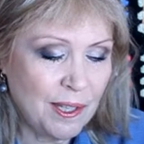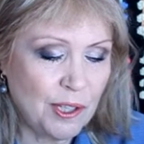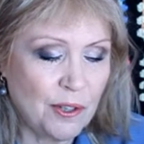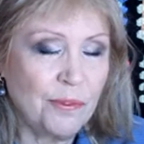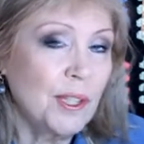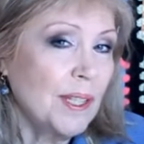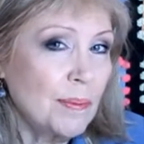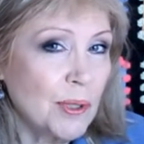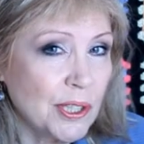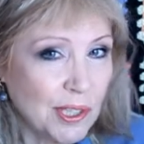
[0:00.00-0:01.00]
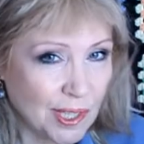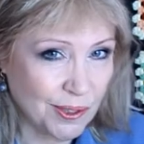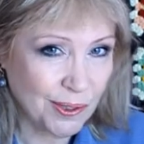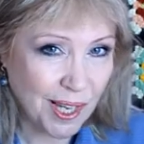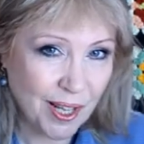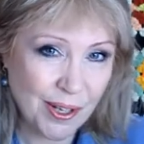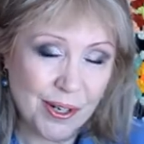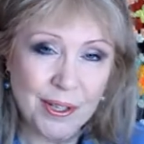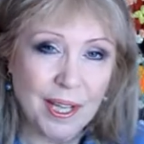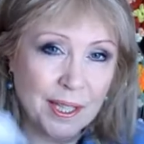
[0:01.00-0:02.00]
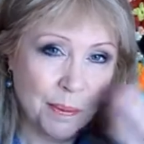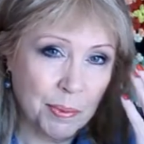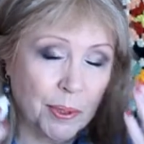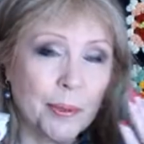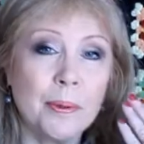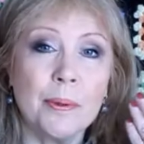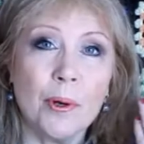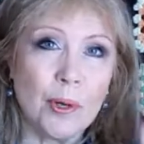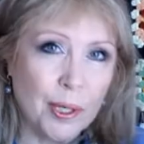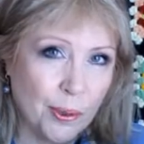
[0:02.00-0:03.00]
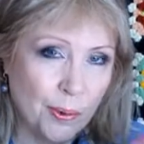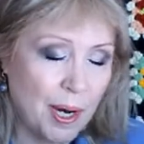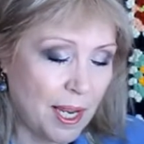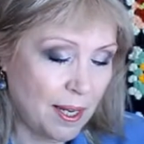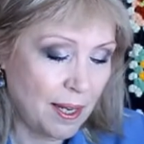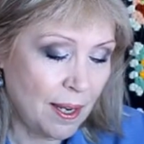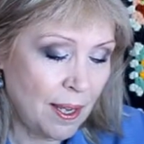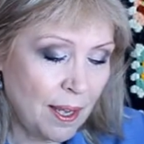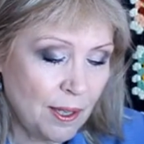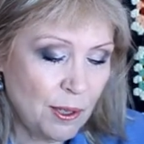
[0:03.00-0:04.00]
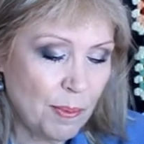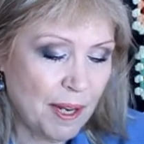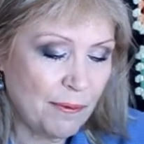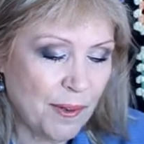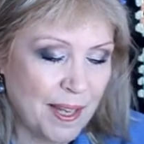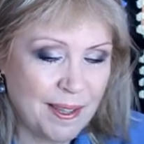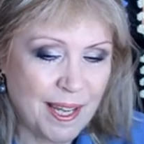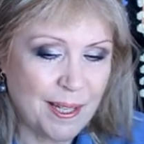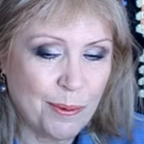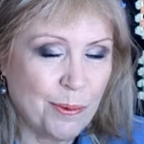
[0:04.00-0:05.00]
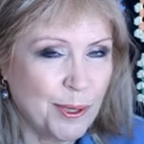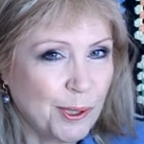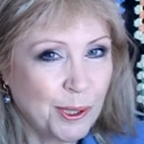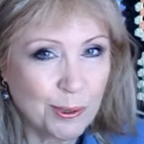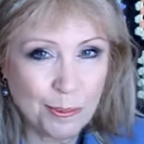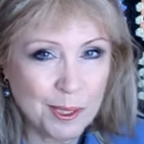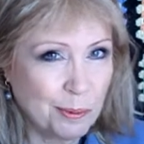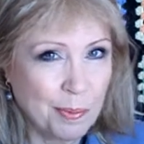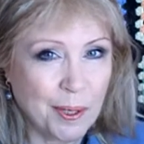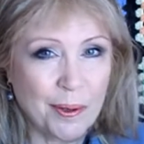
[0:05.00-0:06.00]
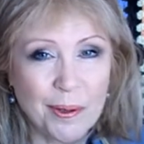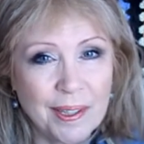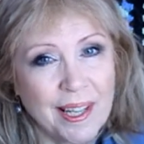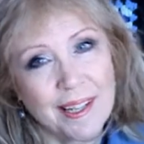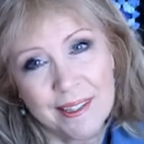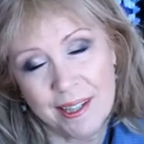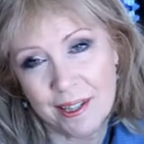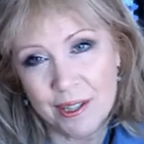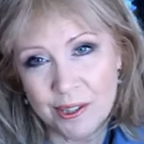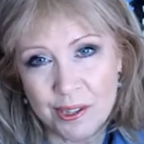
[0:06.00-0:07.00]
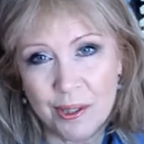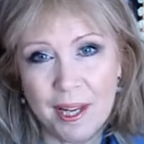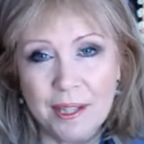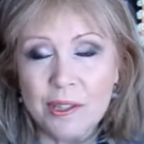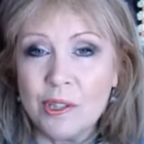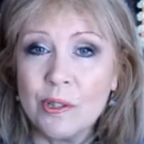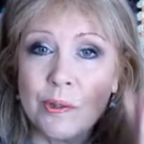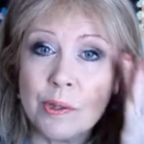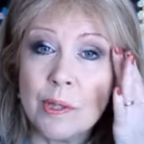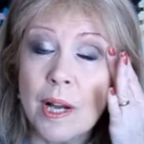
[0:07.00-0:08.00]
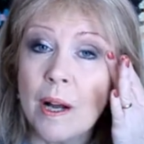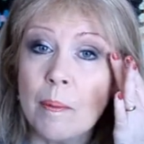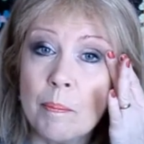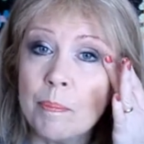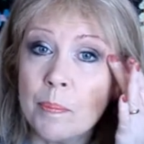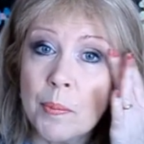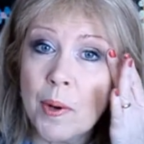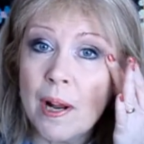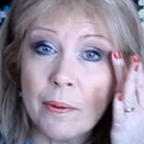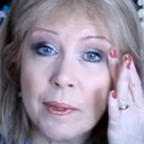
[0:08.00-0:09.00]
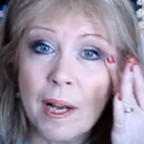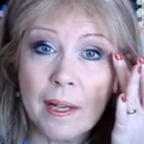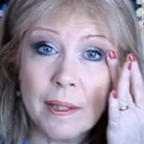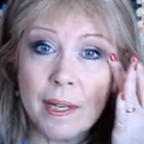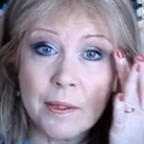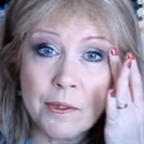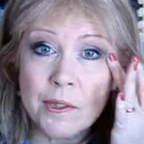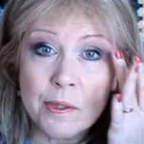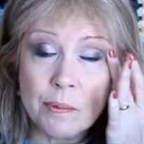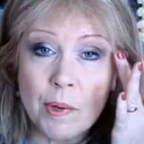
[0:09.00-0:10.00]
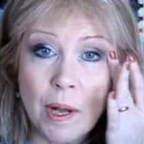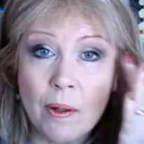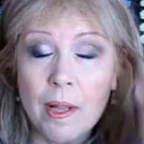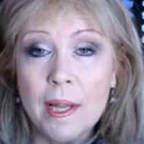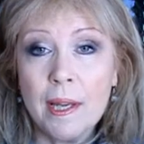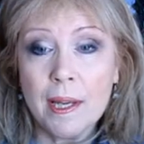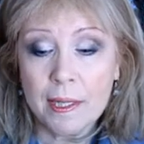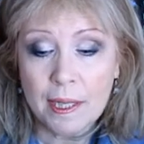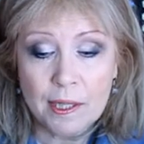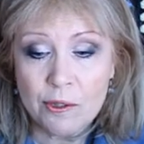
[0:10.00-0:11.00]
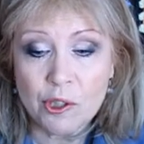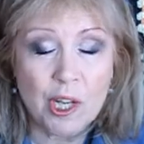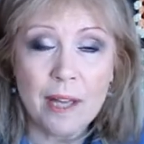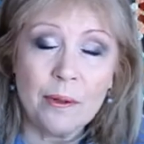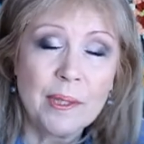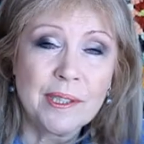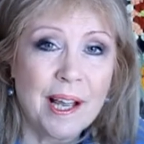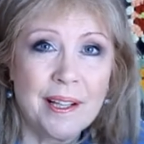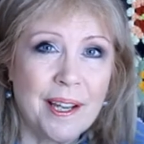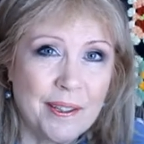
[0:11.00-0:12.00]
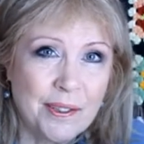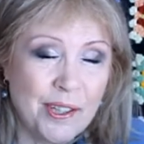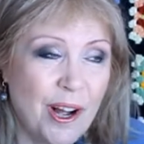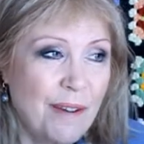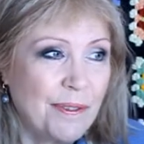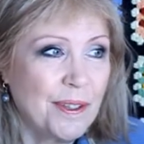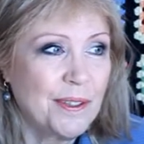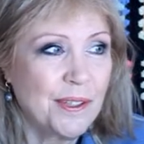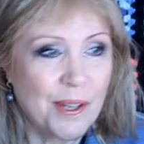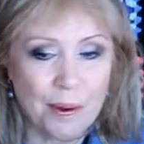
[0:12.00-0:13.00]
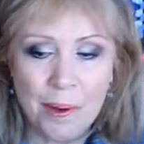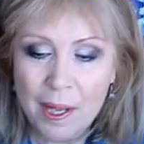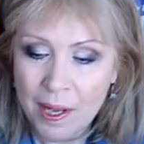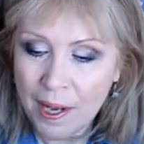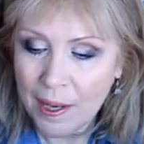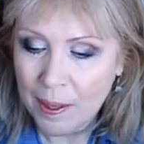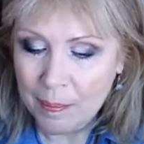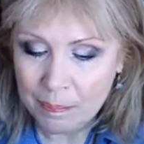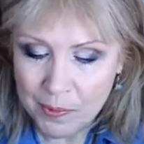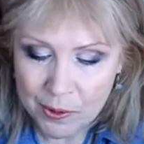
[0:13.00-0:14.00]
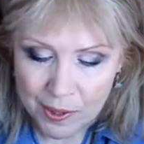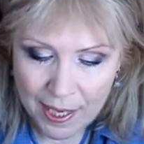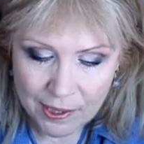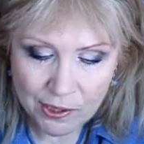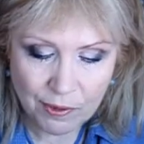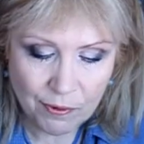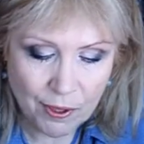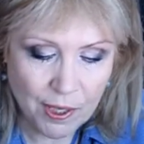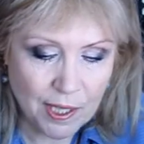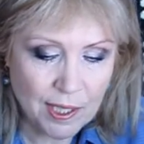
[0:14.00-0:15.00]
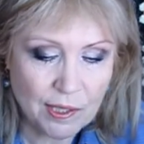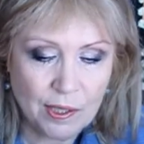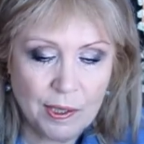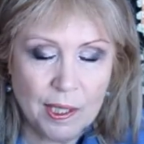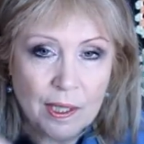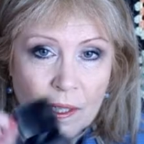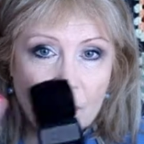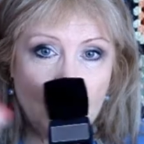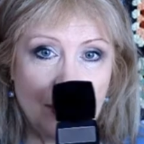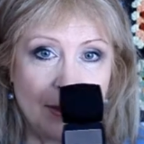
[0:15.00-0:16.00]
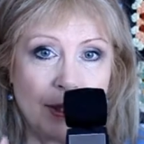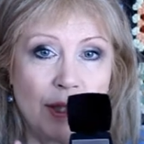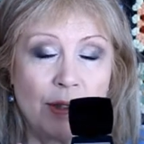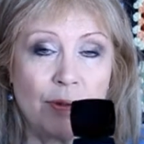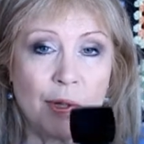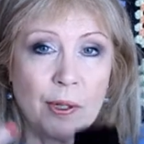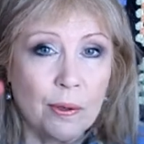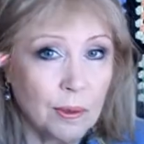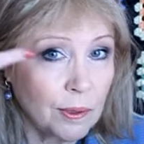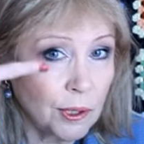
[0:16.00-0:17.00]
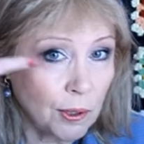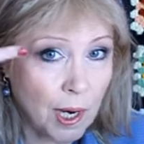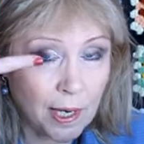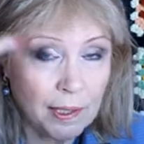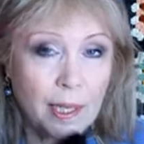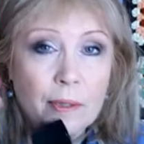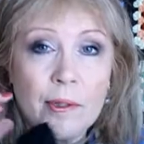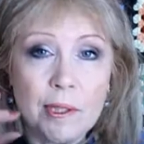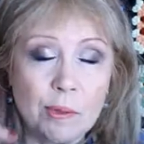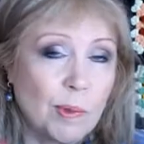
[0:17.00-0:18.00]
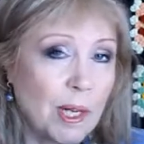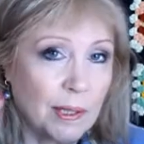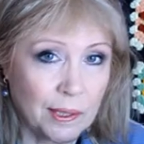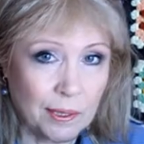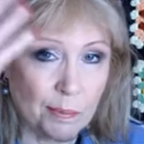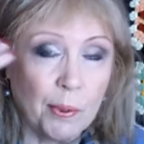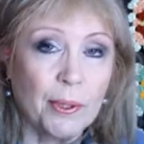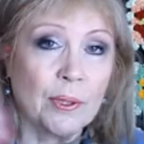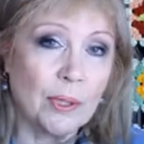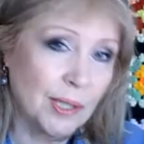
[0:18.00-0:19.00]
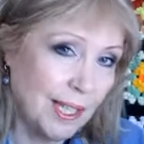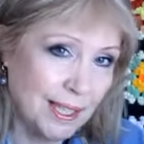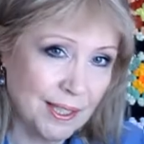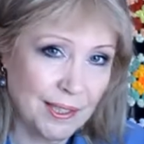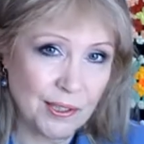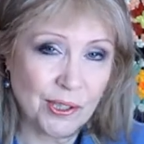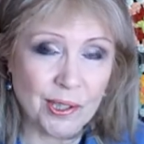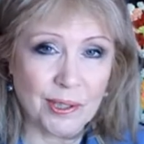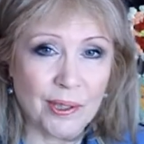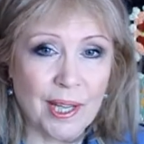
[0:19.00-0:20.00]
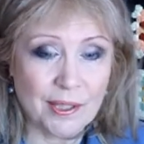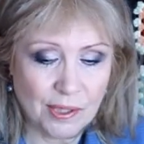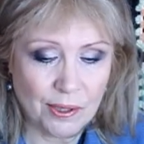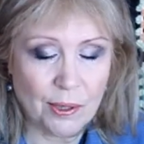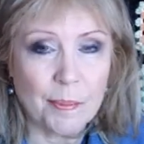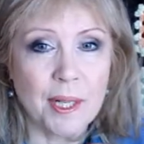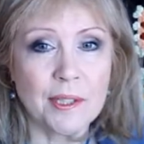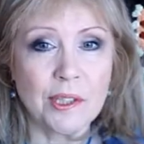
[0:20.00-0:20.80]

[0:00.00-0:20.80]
you know, if you get a more subtle color, like a blue or a gray, you might find that it works so much better. And I also like to use um, brown eyeliners as well. And I use shadow as eyeliners often, so um, you could actually very easily use this for your, your eyeliner as well and then bring the look in and there's a little less in there. But I